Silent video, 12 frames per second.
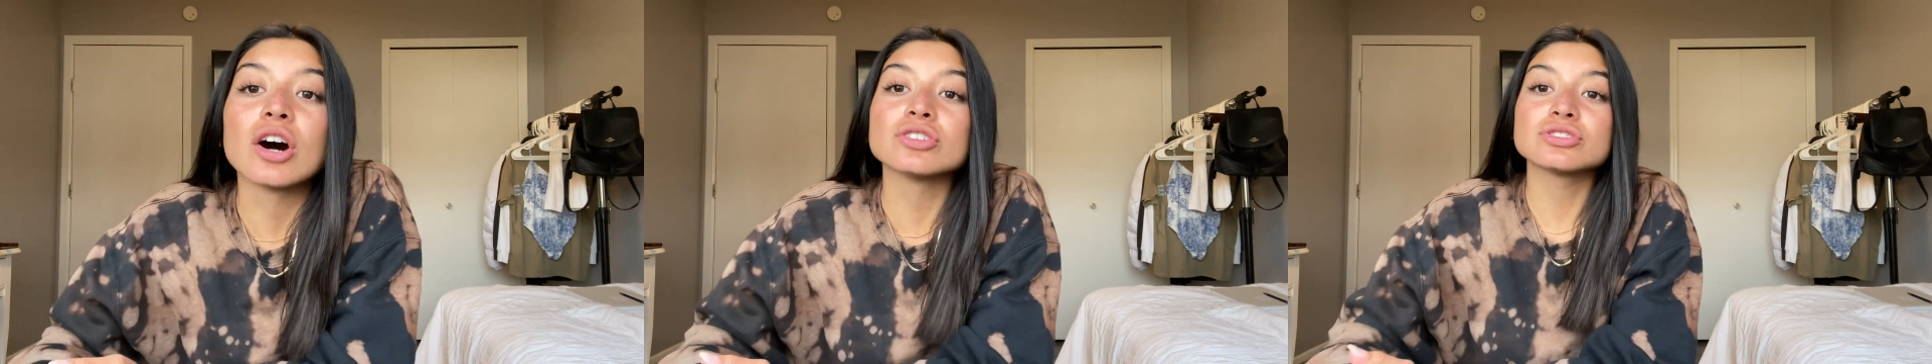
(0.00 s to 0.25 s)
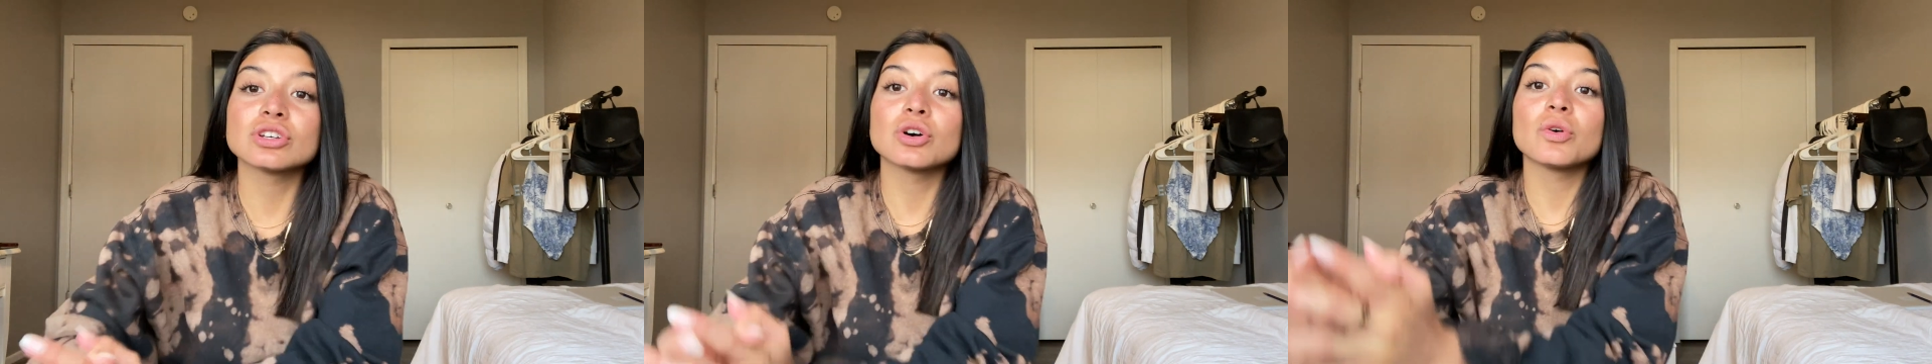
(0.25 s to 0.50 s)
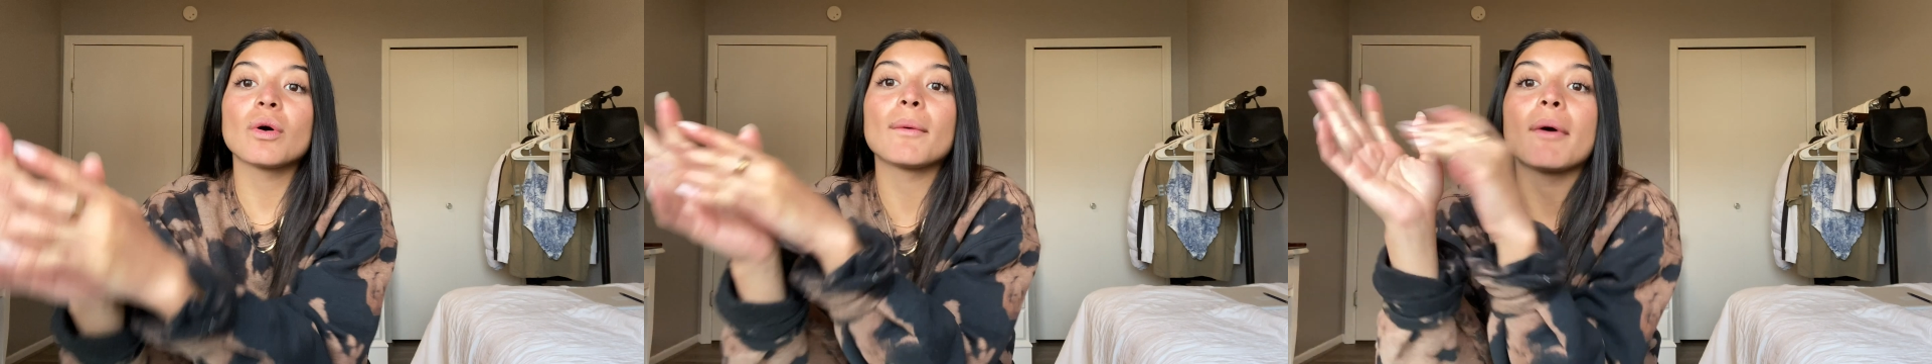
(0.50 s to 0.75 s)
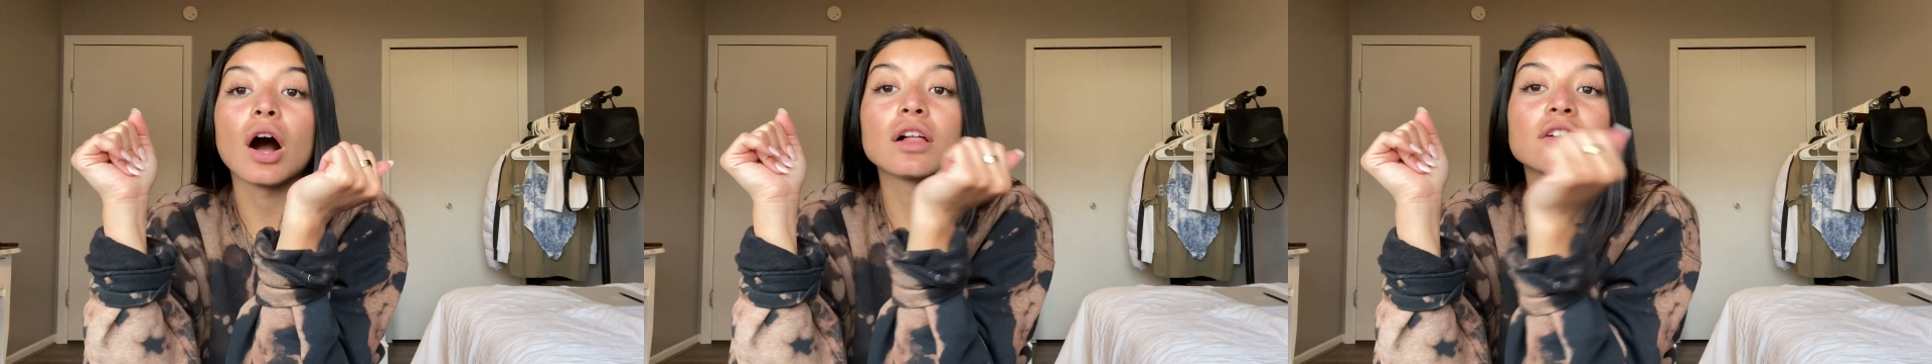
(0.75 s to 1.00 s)

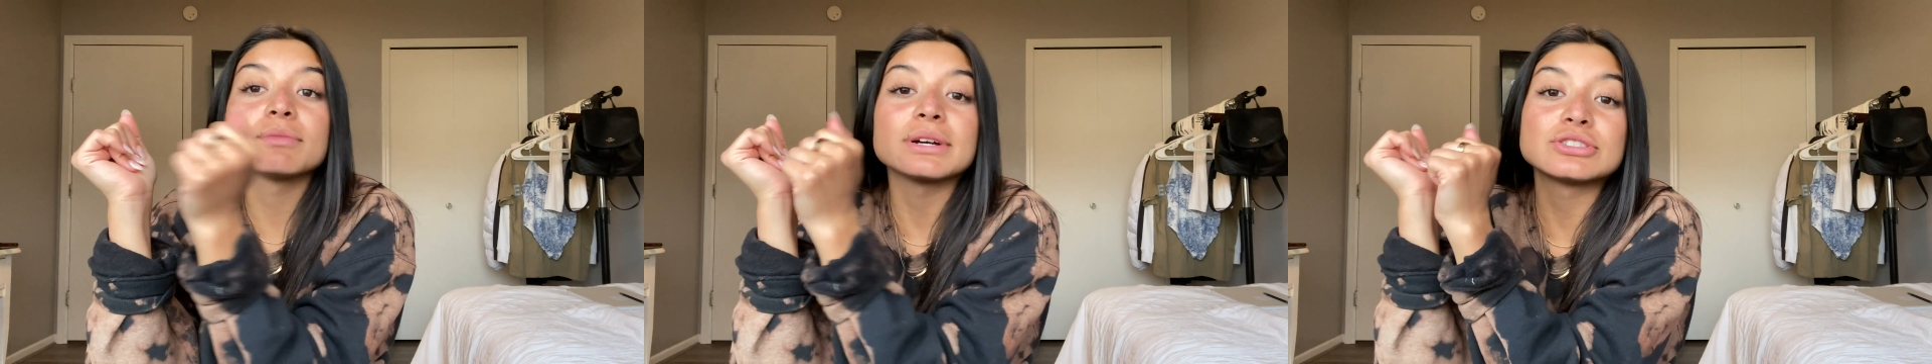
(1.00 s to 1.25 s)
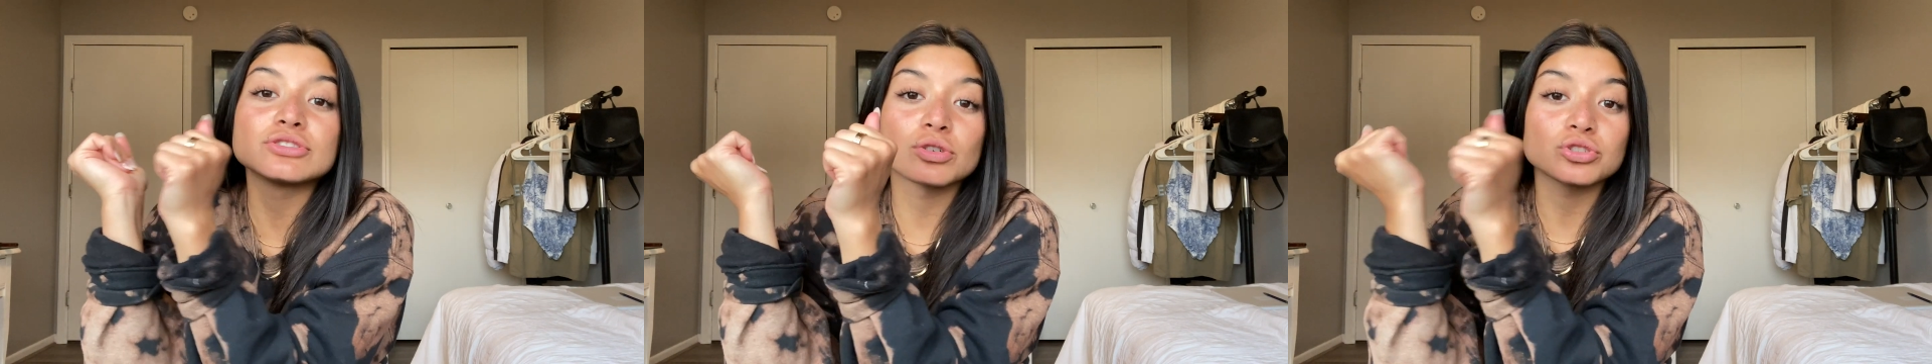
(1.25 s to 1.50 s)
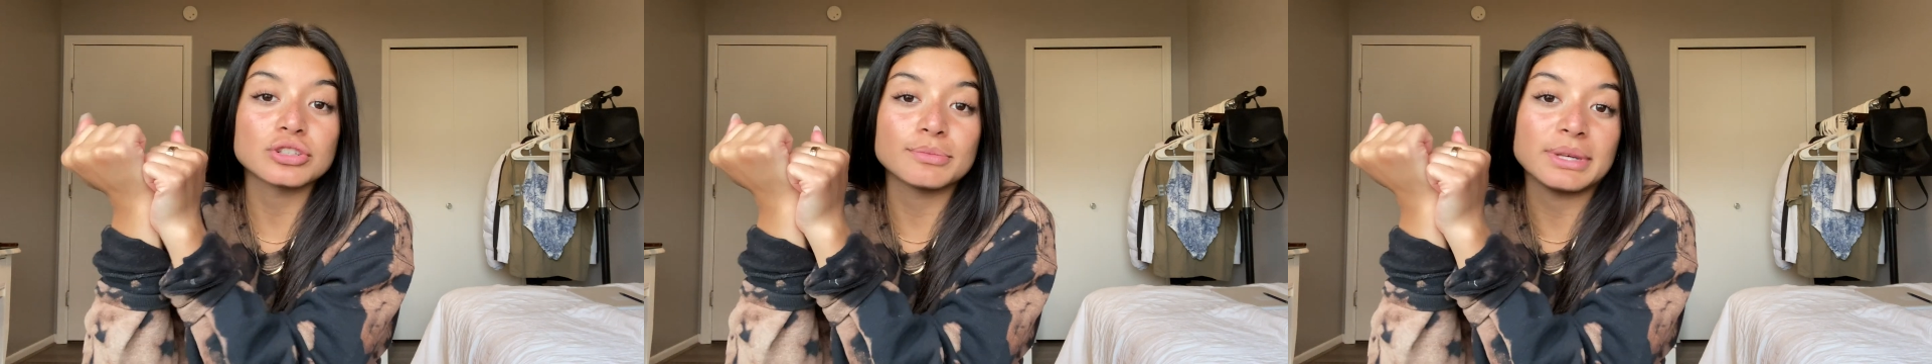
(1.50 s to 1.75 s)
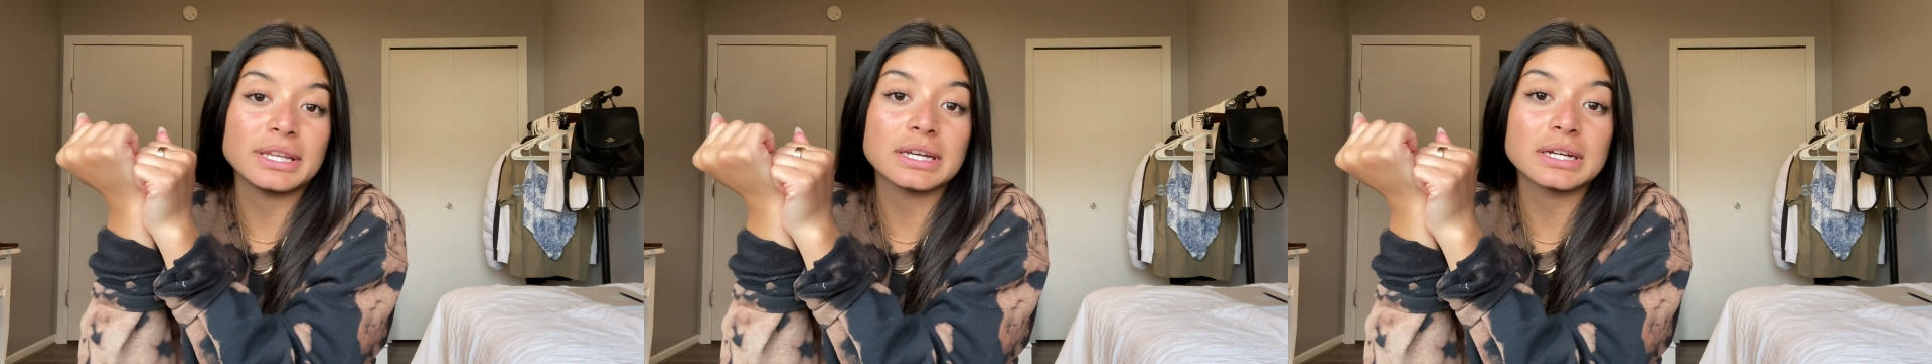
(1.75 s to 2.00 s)
Also, all of my social
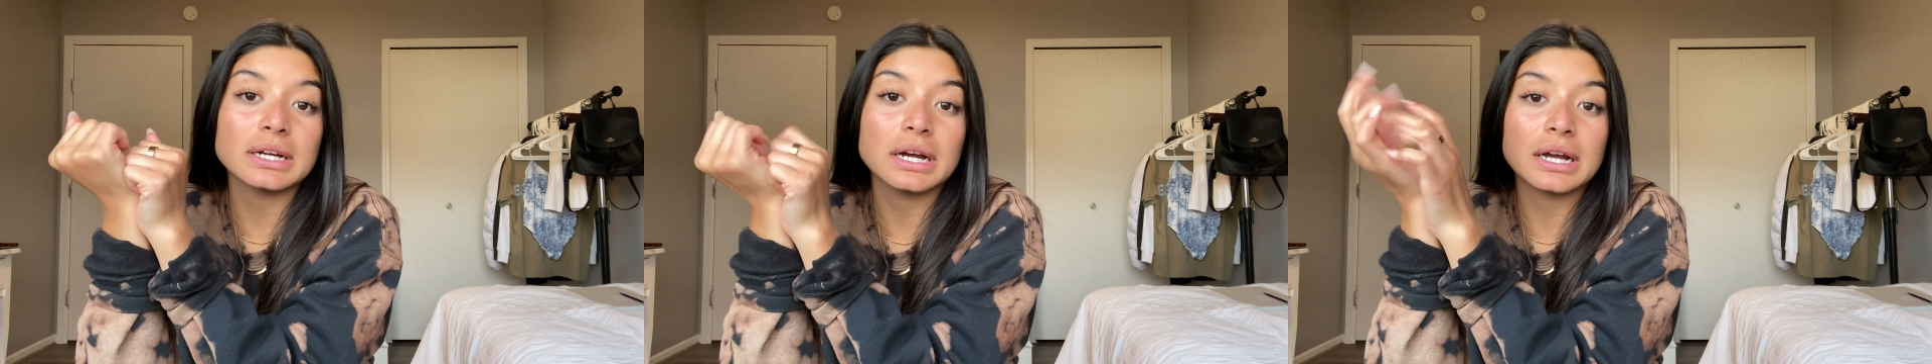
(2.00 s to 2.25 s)
media